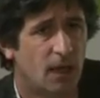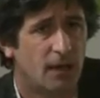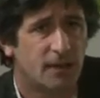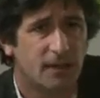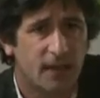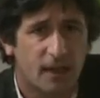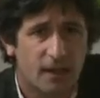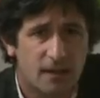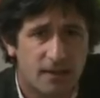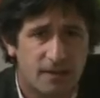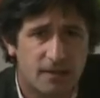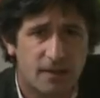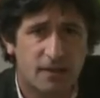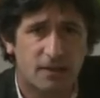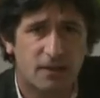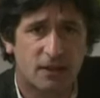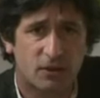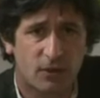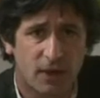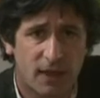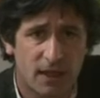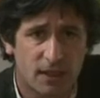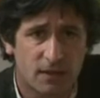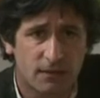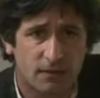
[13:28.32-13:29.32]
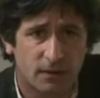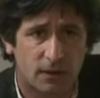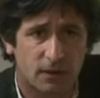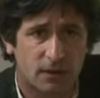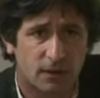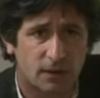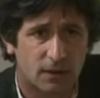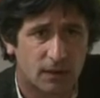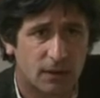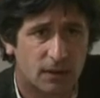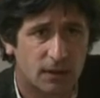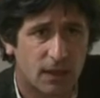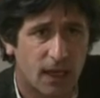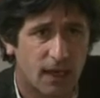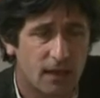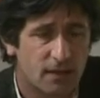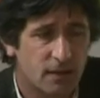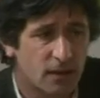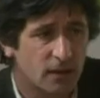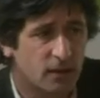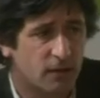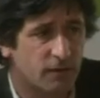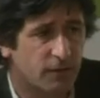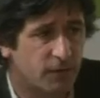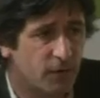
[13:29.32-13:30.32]
That is disgraceful. And
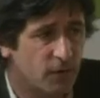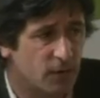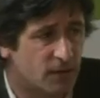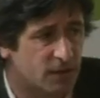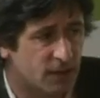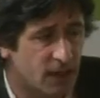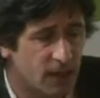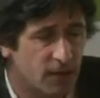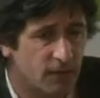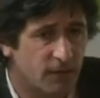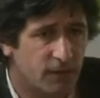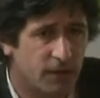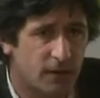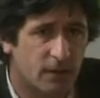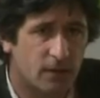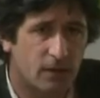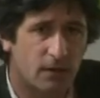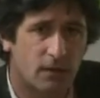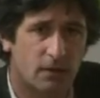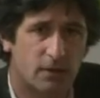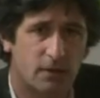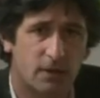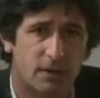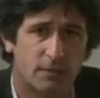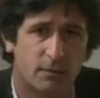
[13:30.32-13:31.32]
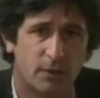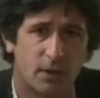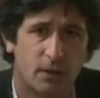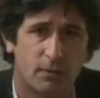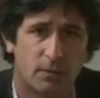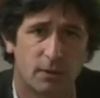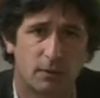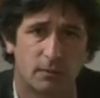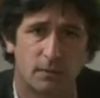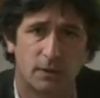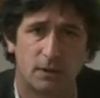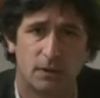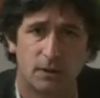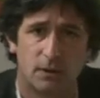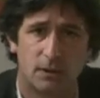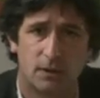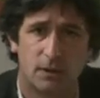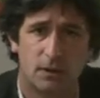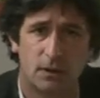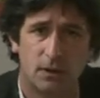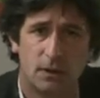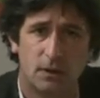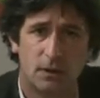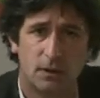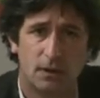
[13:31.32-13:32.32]
it's not the Food Safety Authority's problem.
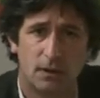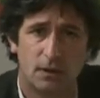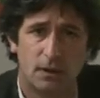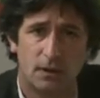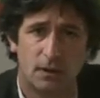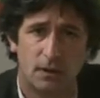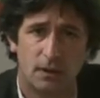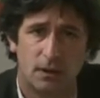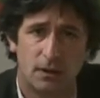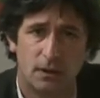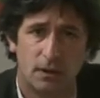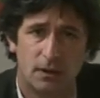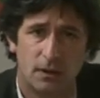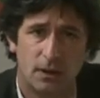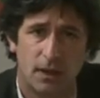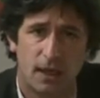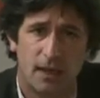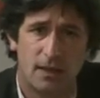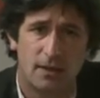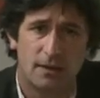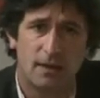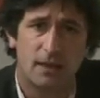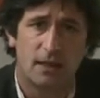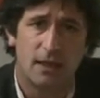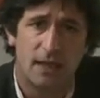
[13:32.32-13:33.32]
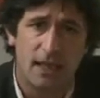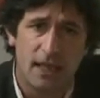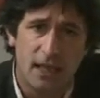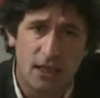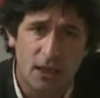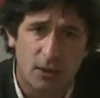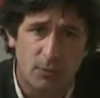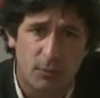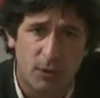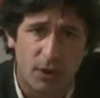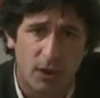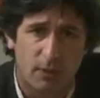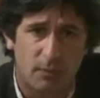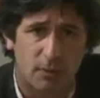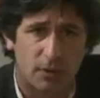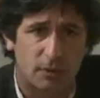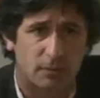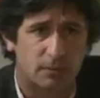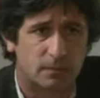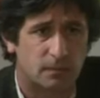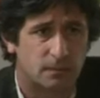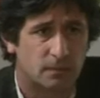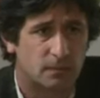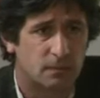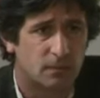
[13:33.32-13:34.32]
It's the legal
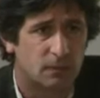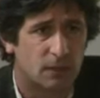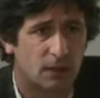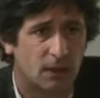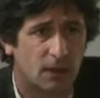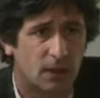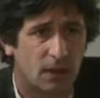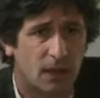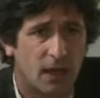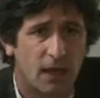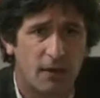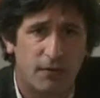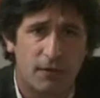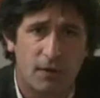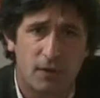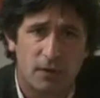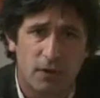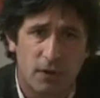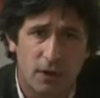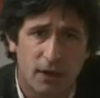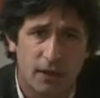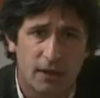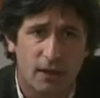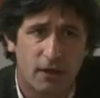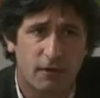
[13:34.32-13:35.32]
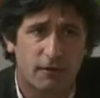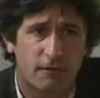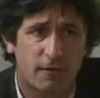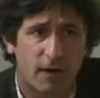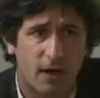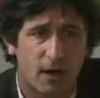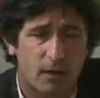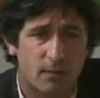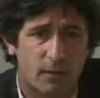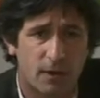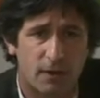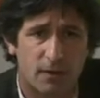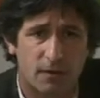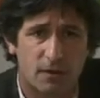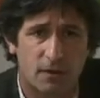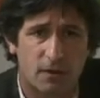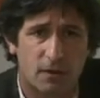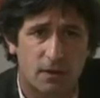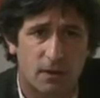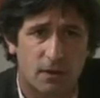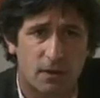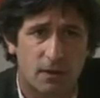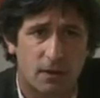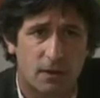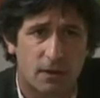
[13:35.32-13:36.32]
problem. If you look at our farmers,
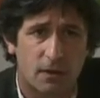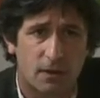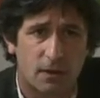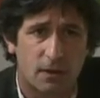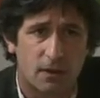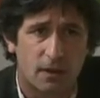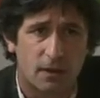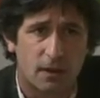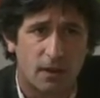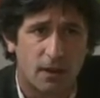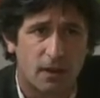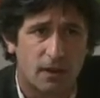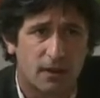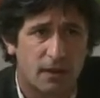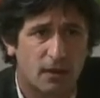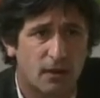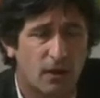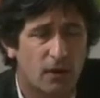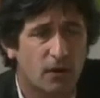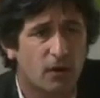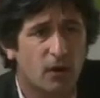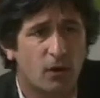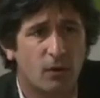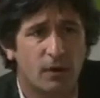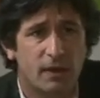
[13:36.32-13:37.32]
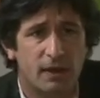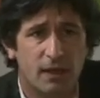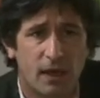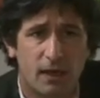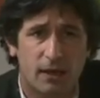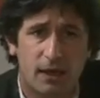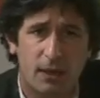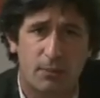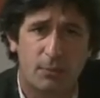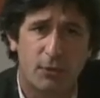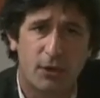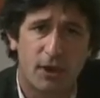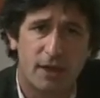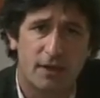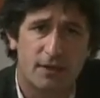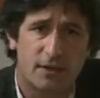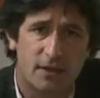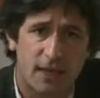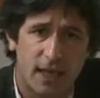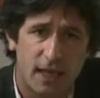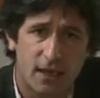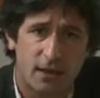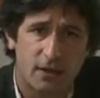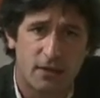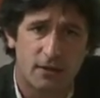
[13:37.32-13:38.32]
not only are they price
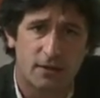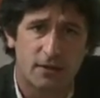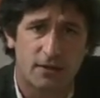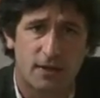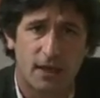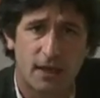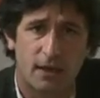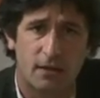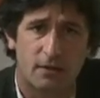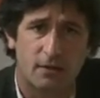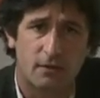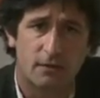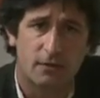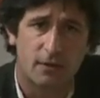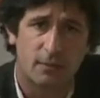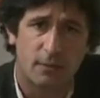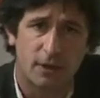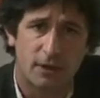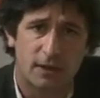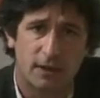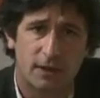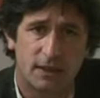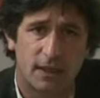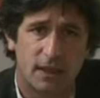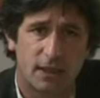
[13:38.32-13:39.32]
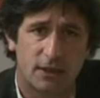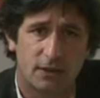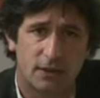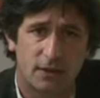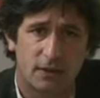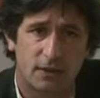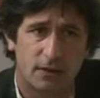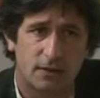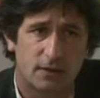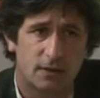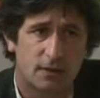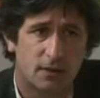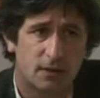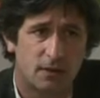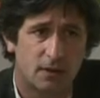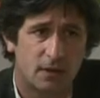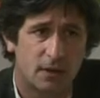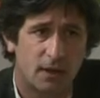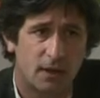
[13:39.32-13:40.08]
takers now for multinationals,